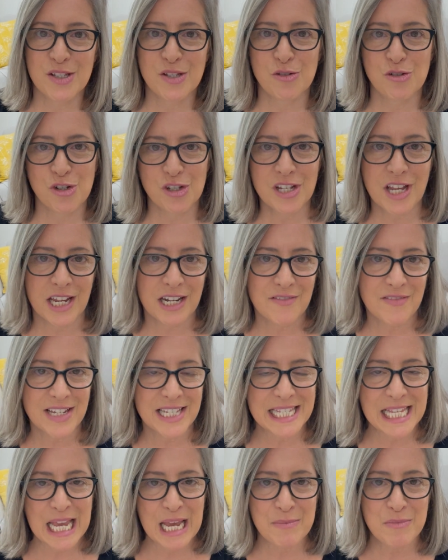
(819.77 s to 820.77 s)
So just kind of
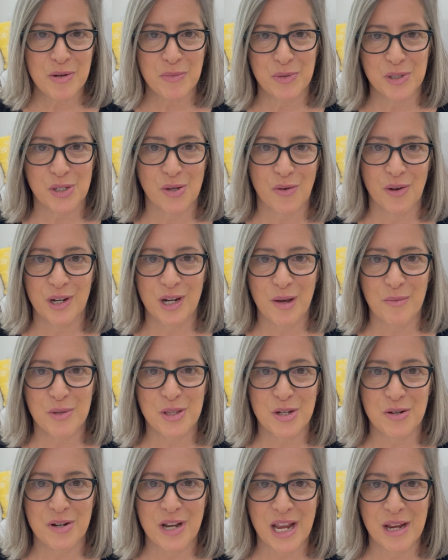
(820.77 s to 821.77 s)
examine what's going on with
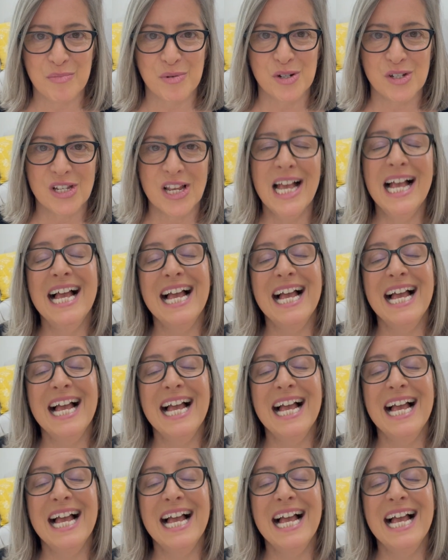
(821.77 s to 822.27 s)
your neighbors